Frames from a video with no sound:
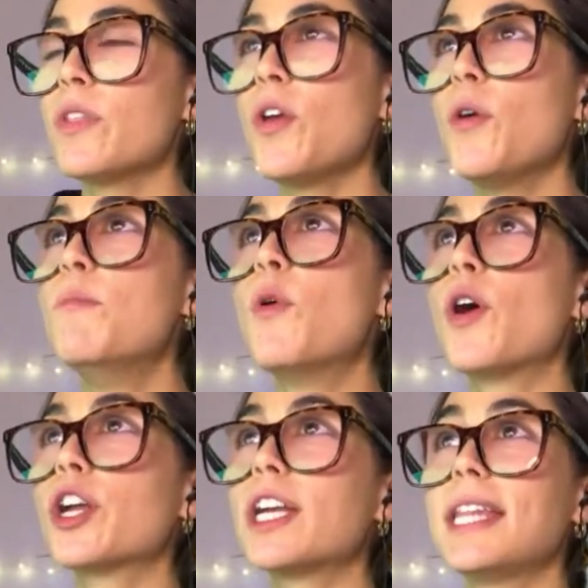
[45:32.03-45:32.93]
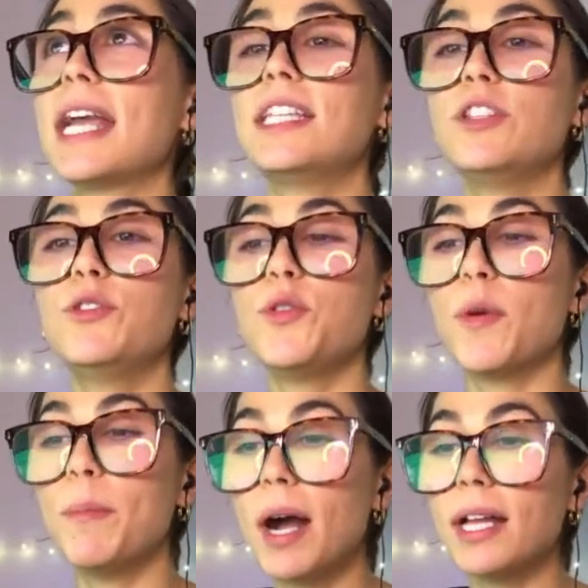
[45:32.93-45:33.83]
more connected to your
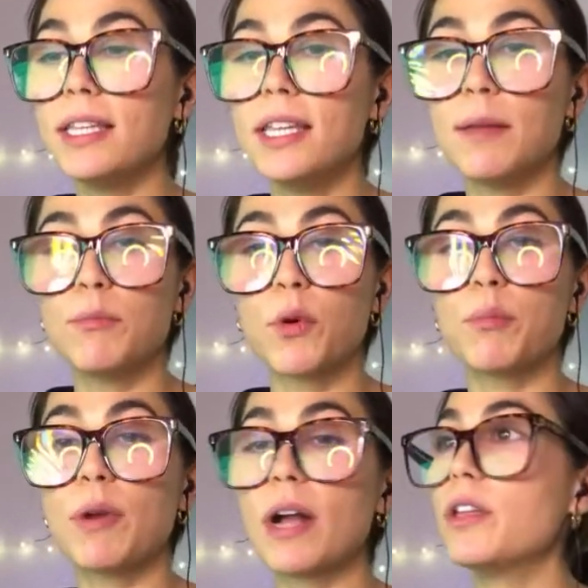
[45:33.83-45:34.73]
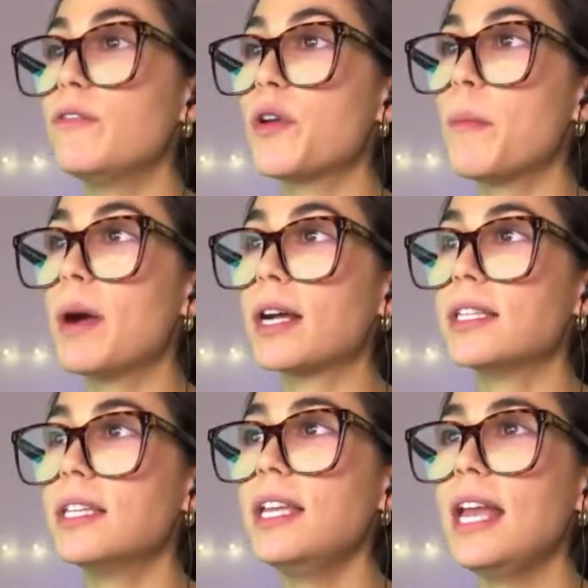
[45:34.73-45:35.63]
body and more proud of your
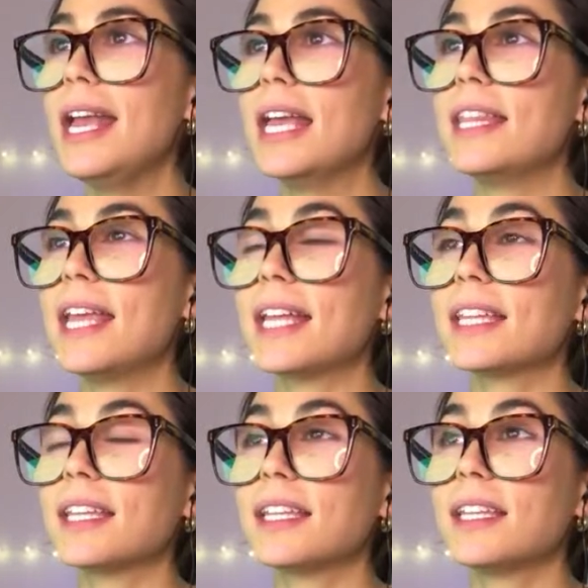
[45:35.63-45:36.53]
body, then